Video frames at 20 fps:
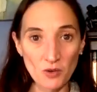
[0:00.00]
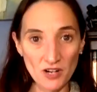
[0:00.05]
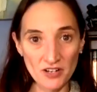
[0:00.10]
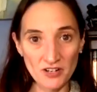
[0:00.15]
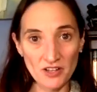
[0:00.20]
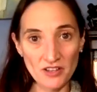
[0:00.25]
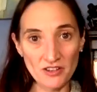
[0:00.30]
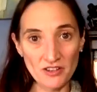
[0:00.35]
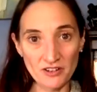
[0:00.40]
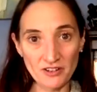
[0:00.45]

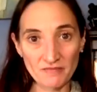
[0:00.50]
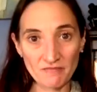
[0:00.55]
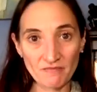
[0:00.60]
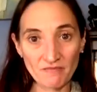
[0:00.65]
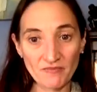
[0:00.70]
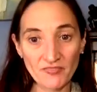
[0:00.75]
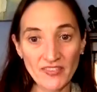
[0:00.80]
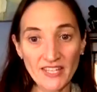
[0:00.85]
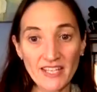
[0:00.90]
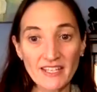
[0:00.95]
another.
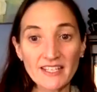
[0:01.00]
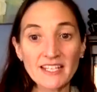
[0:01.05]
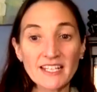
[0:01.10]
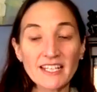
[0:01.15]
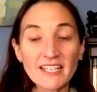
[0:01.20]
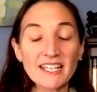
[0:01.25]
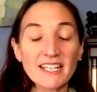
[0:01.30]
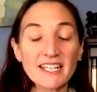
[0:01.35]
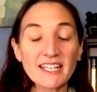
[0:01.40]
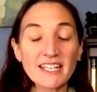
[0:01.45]

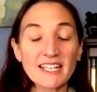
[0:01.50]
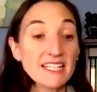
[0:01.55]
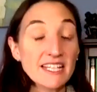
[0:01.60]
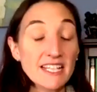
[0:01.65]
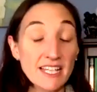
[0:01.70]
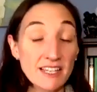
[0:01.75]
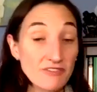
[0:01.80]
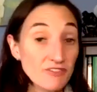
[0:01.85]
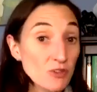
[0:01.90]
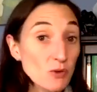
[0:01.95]

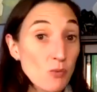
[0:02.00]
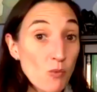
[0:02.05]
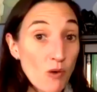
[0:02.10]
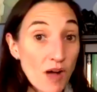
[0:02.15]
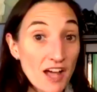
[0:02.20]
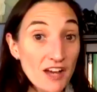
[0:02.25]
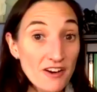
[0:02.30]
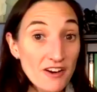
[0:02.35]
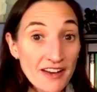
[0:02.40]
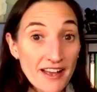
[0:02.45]
If you
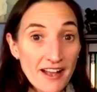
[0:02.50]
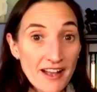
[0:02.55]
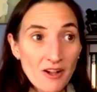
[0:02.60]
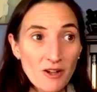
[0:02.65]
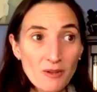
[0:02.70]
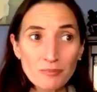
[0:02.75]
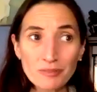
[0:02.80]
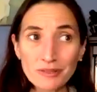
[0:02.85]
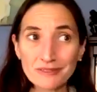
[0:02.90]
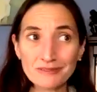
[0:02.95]
want our
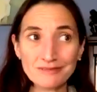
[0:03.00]
help,